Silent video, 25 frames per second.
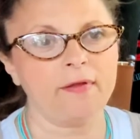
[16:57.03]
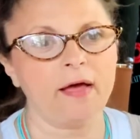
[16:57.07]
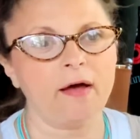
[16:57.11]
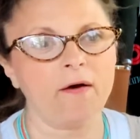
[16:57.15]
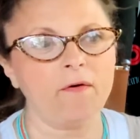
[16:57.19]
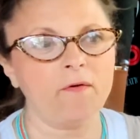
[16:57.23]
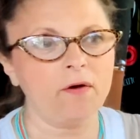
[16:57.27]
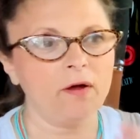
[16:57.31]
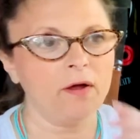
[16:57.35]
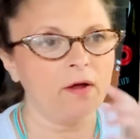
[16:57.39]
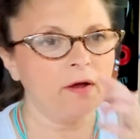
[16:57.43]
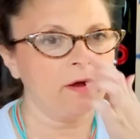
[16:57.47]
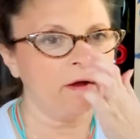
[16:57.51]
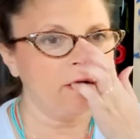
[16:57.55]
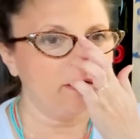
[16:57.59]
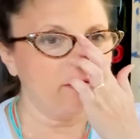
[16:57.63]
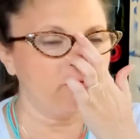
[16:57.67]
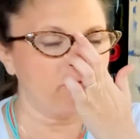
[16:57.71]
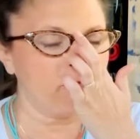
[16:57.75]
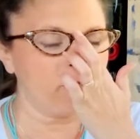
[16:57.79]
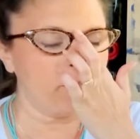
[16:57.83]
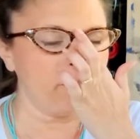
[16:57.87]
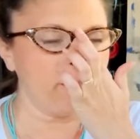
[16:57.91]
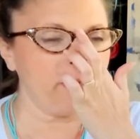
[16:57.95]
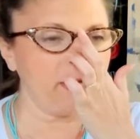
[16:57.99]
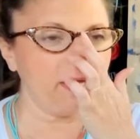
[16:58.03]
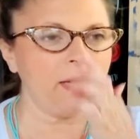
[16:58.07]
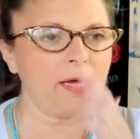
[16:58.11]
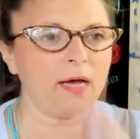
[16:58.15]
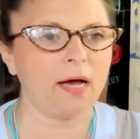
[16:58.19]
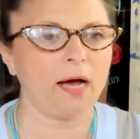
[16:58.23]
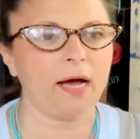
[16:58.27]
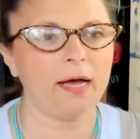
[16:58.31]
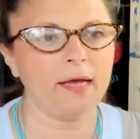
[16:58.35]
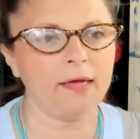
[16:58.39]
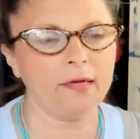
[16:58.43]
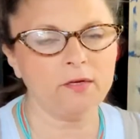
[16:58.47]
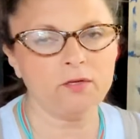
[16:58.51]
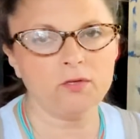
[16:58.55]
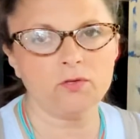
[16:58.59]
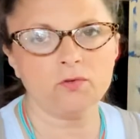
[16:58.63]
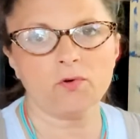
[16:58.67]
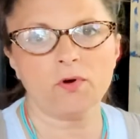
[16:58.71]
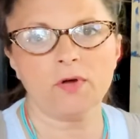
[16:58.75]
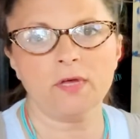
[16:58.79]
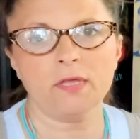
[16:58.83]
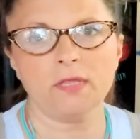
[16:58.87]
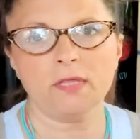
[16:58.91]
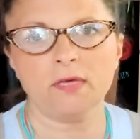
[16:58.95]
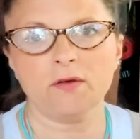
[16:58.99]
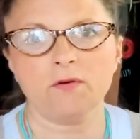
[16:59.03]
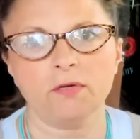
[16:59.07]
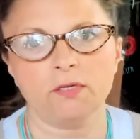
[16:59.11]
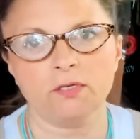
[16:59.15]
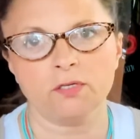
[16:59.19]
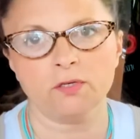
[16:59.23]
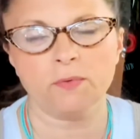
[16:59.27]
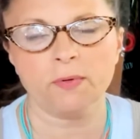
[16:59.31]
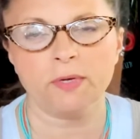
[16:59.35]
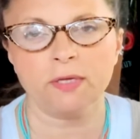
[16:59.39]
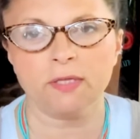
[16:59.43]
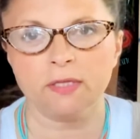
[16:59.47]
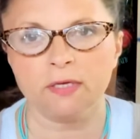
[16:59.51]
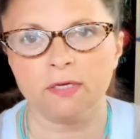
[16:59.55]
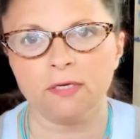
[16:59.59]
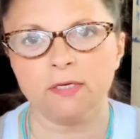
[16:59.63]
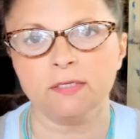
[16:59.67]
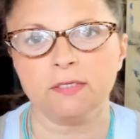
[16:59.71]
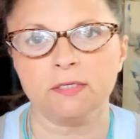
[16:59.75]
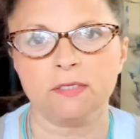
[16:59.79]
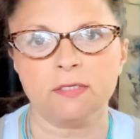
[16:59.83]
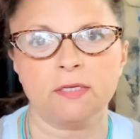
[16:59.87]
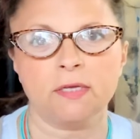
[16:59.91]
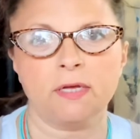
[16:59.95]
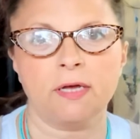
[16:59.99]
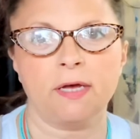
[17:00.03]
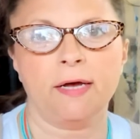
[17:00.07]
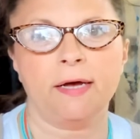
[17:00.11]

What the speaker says: Now, for me, I enjoy doing these.